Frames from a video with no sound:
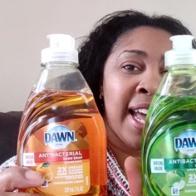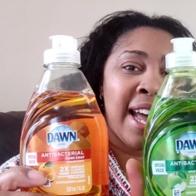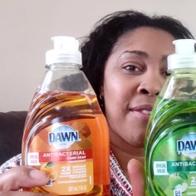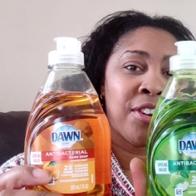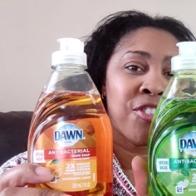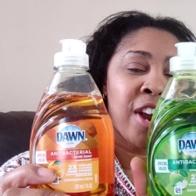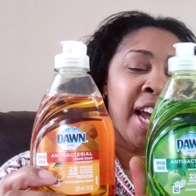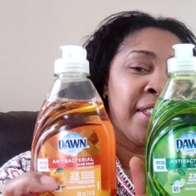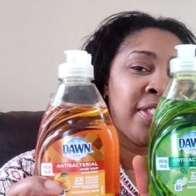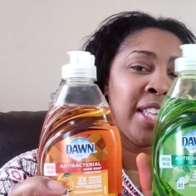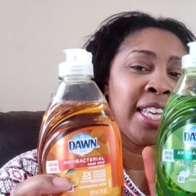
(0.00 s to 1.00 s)
I haven't
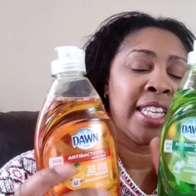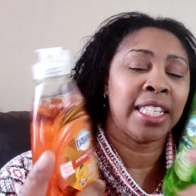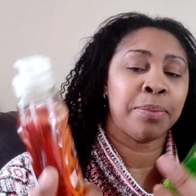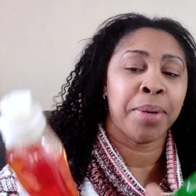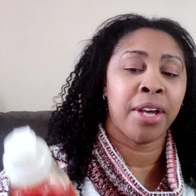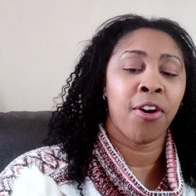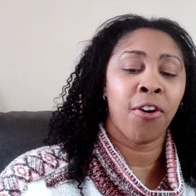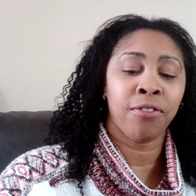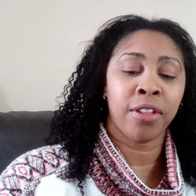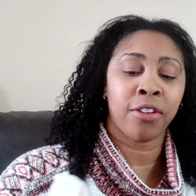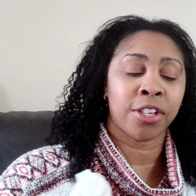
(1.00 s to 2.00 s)
tried these, but
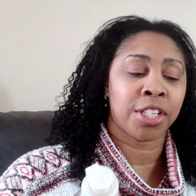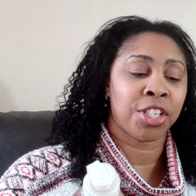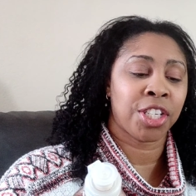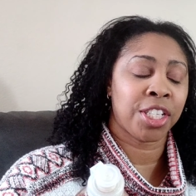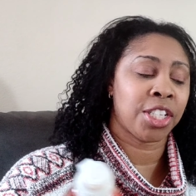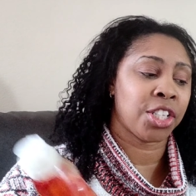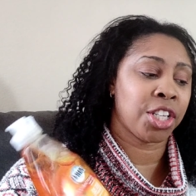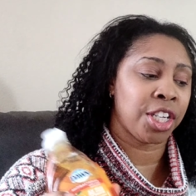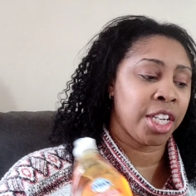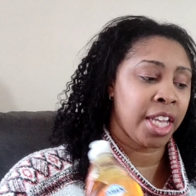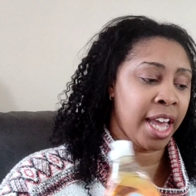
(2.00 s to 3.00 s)
hopefully they're just as
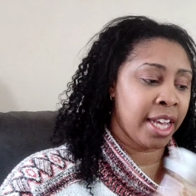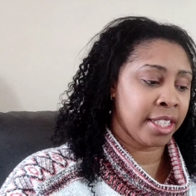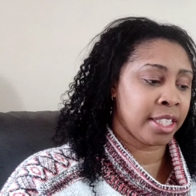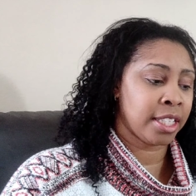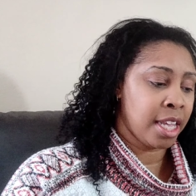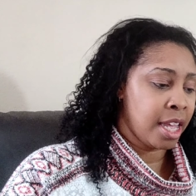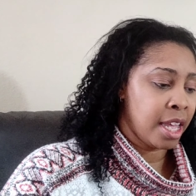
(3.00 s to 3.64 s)
good as